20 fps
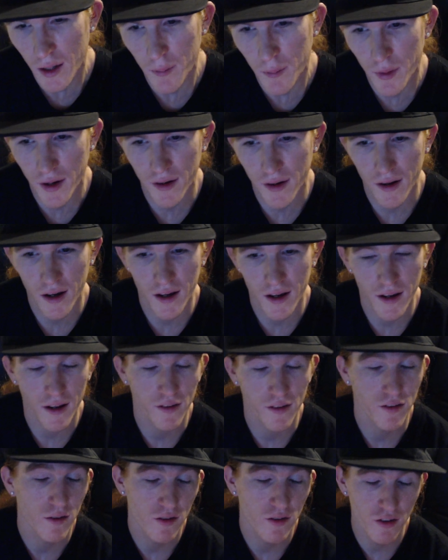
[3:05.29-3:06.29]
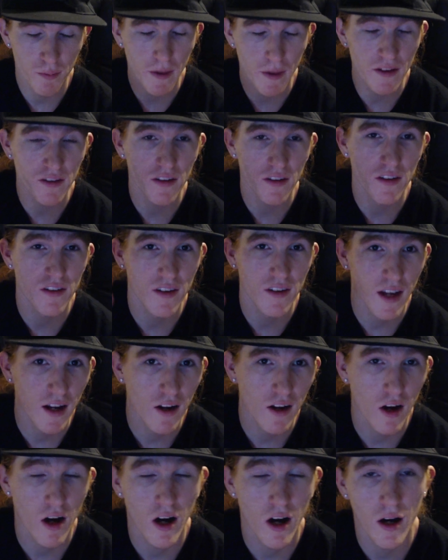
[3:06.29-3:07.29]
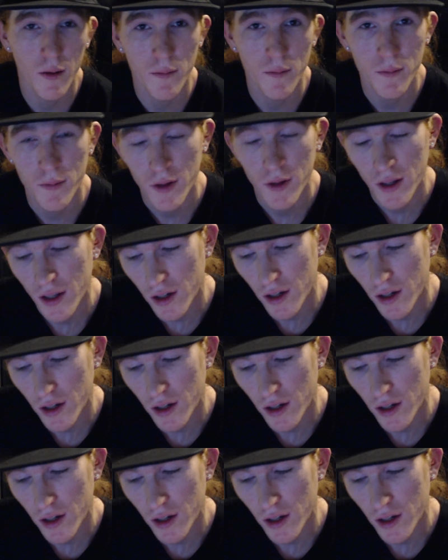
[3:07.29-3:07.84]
But yeah, so just basically stay calm,